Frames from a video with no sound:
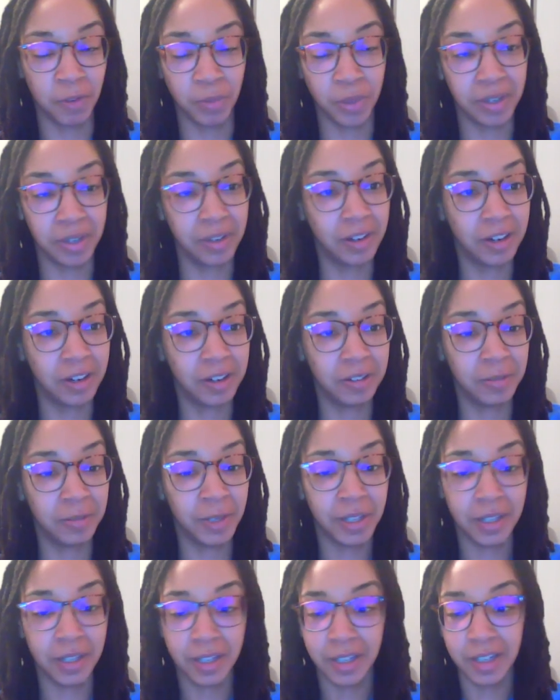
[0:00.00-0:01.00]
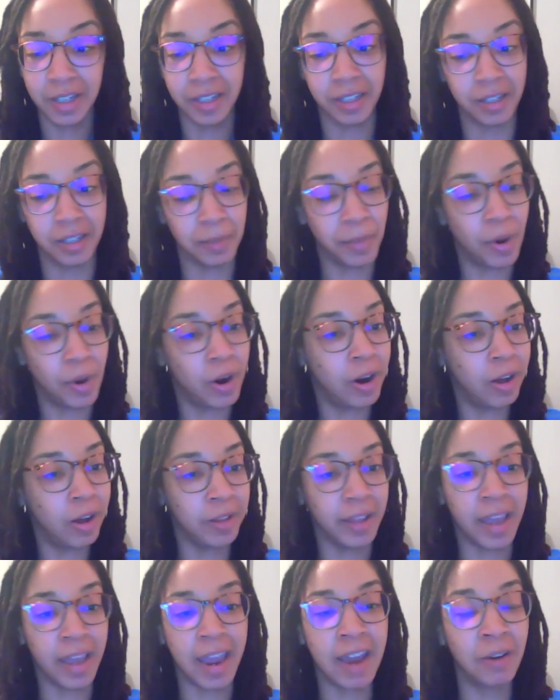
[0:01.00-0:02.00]
putting on him,
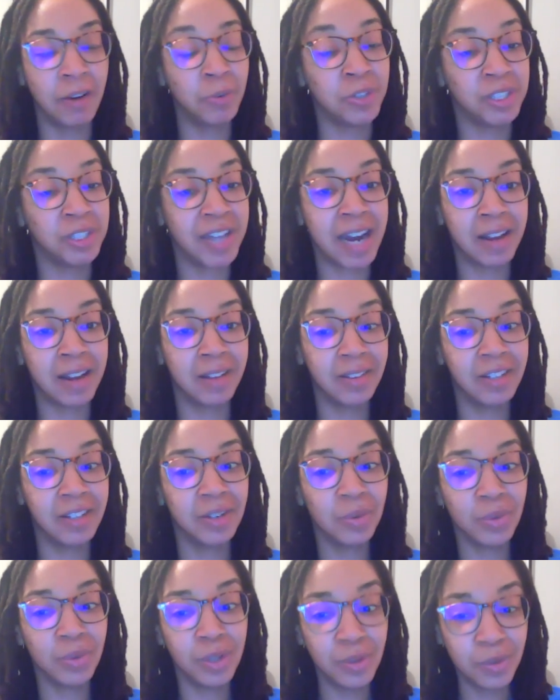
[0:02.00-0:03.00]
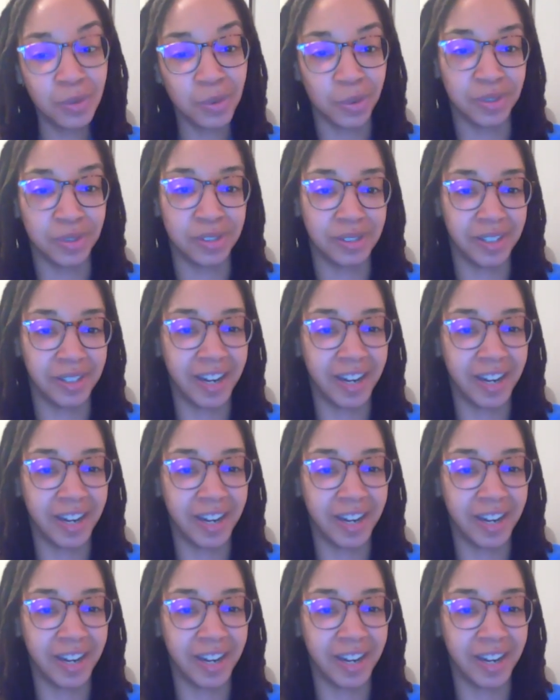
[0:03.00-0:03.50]
the handle just got a little loose.